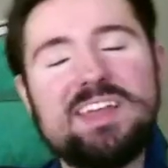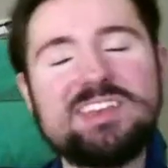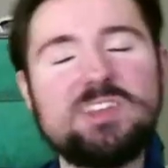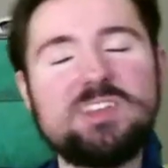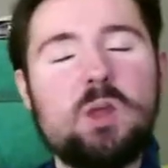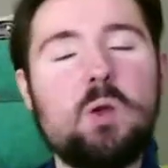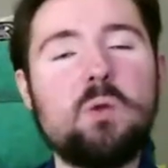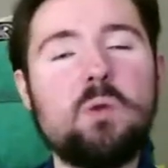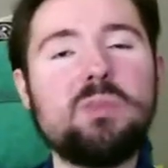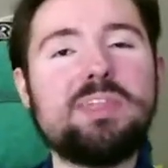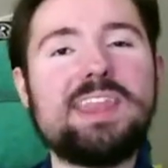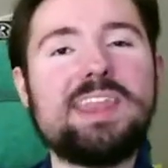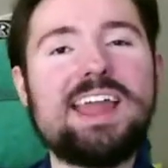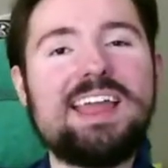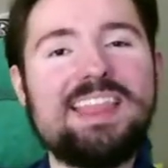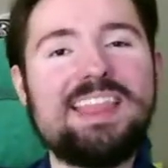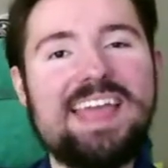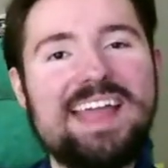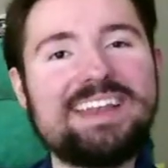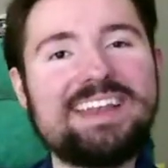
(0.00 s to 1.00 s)
know that I
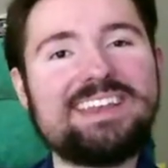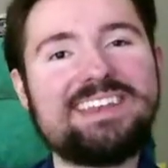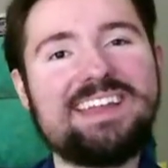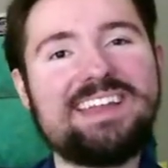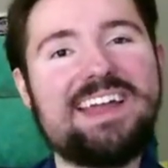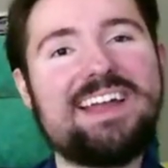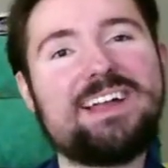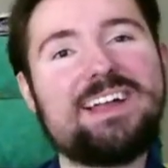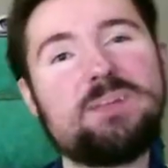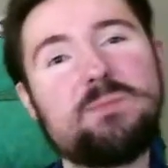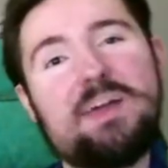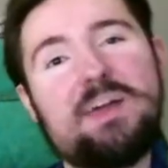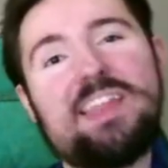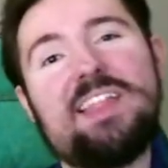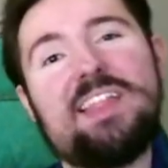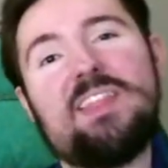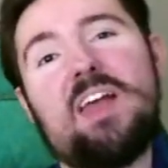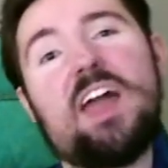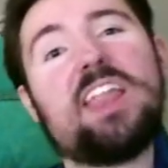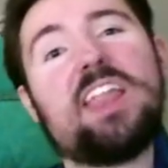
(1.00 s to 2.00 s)
like to talk about a
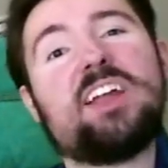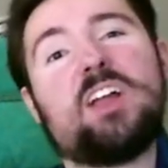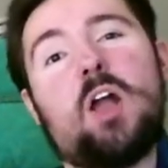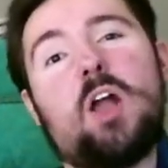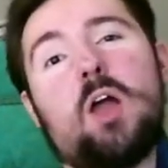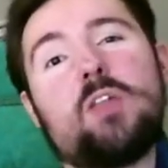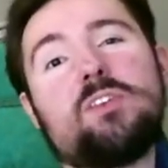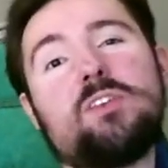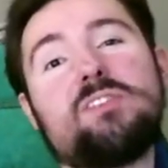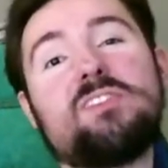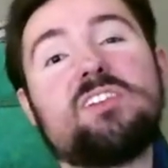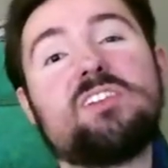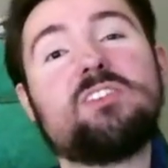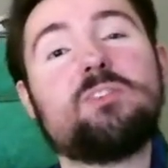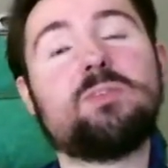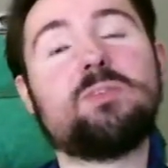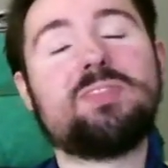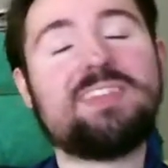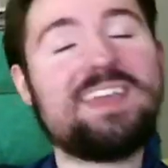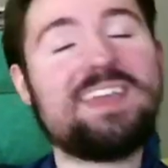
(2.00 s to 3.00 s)
lot of
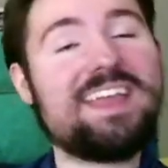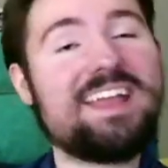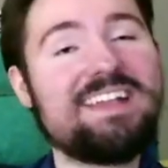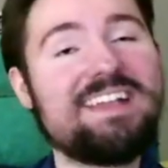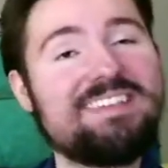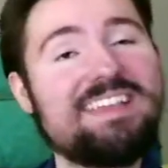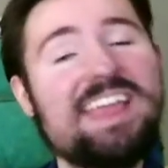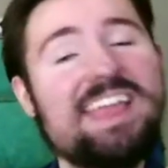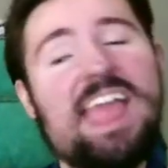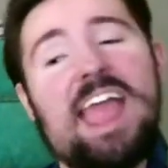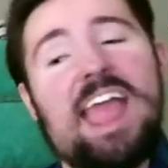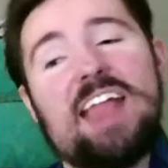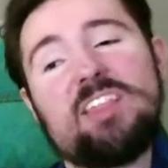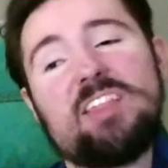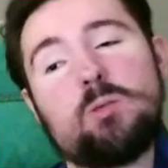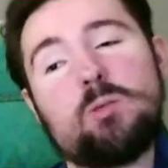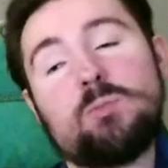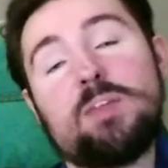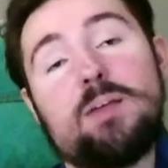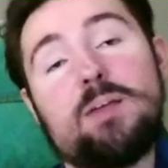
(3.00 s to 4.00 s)
controversial things, and
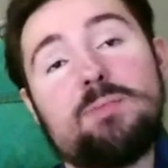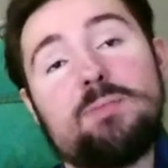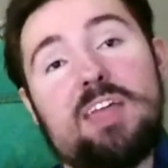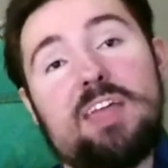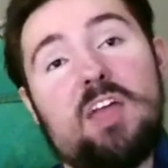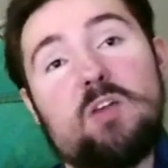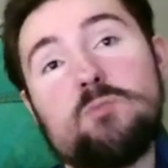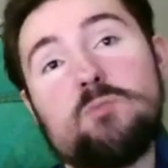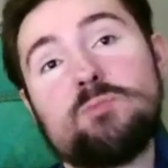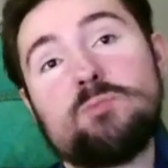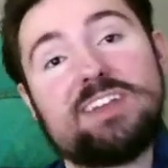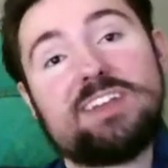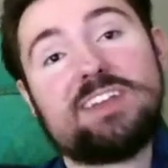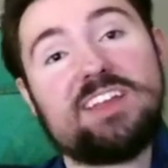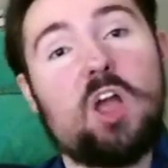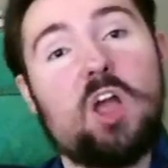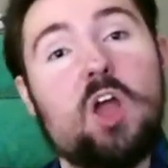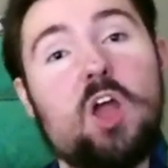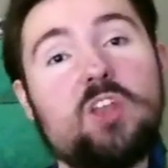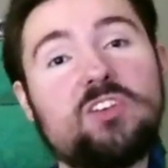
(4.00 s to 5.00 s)
sometimes I have pretty
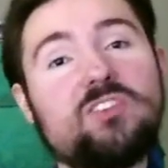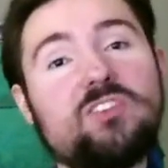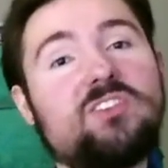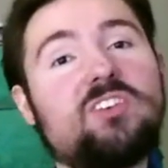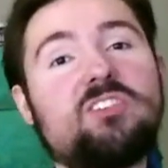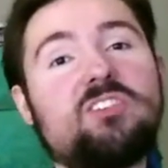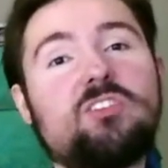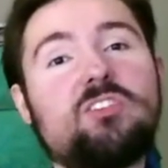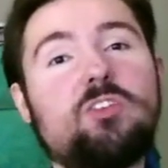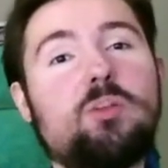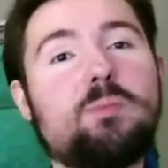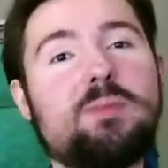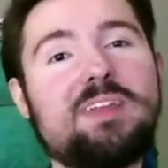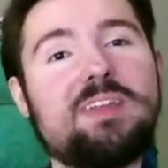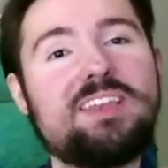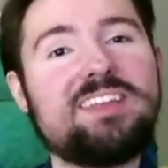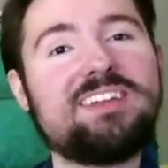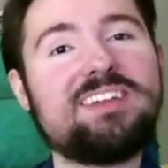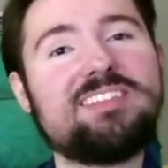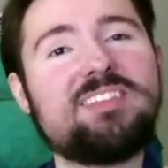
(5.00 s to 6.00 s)
controversial
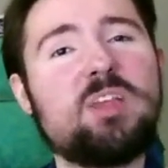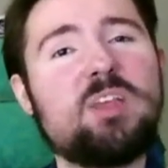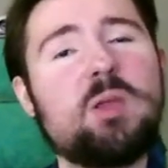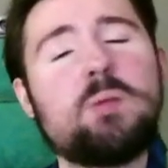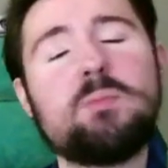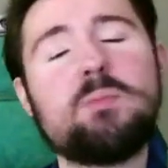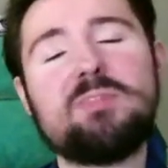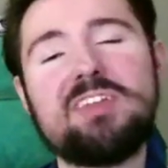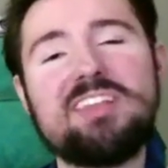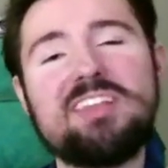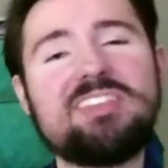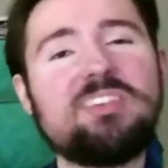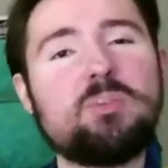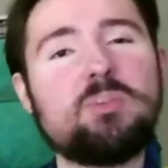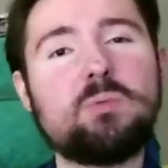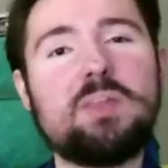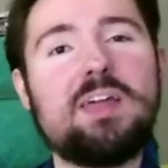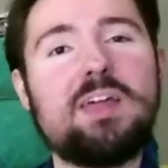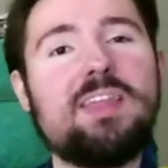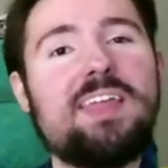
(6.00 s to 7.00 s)
opinions, but that's just
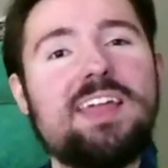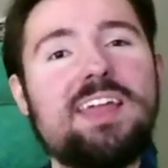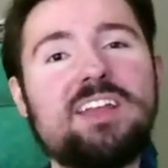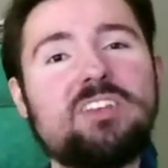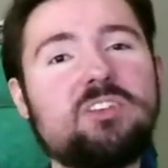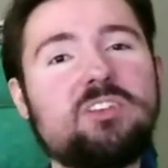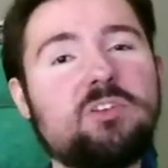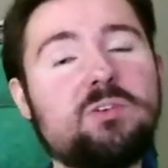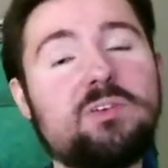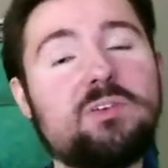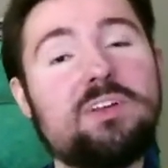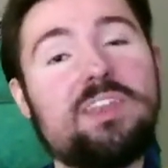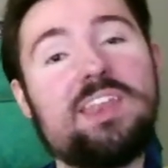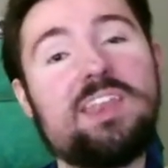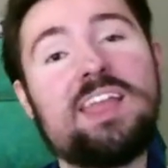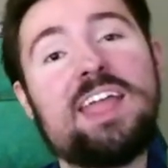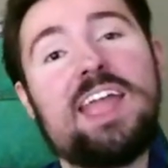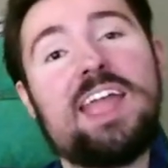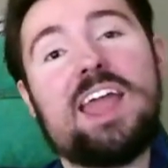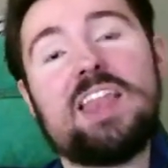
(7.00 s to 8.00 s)
what I like doing.
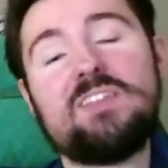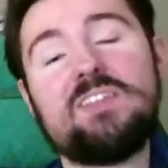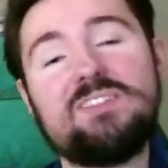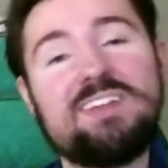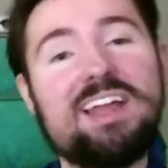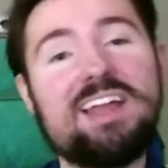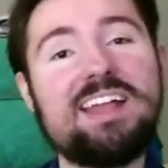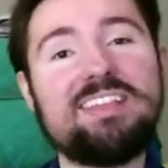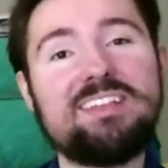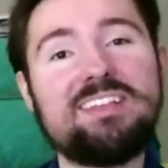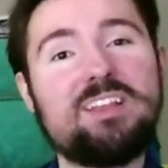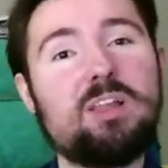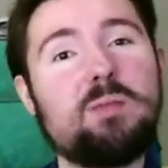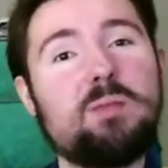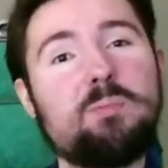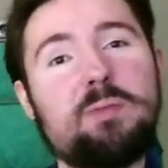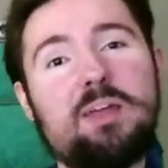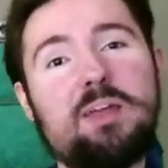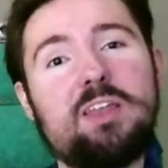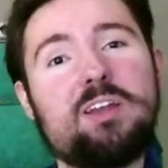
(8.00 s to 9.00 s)
And if you guys get all
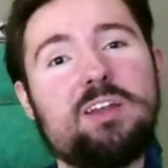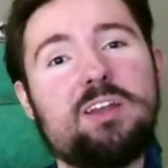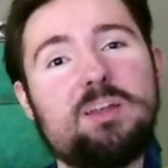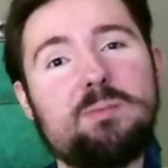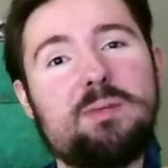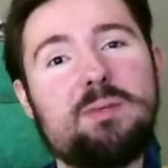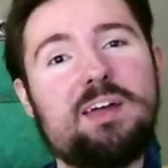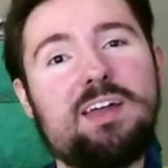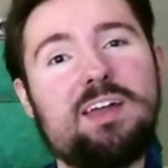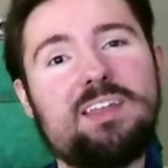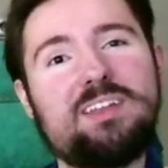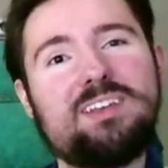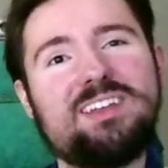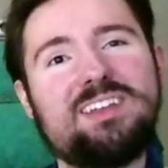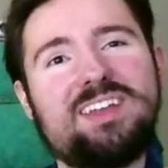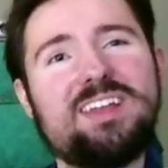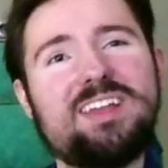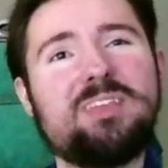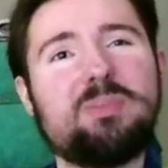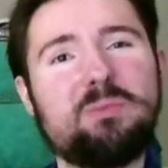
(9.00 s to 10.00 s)
butthurt about it,
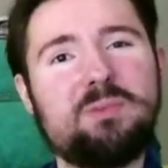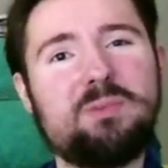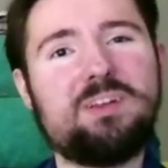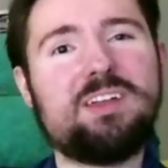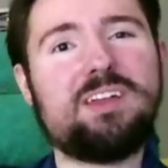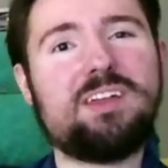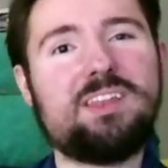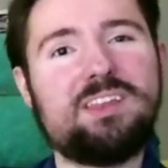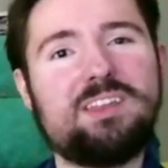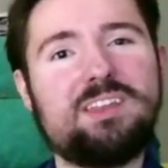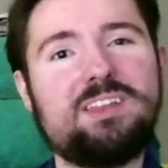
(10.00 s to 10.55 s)
guess what?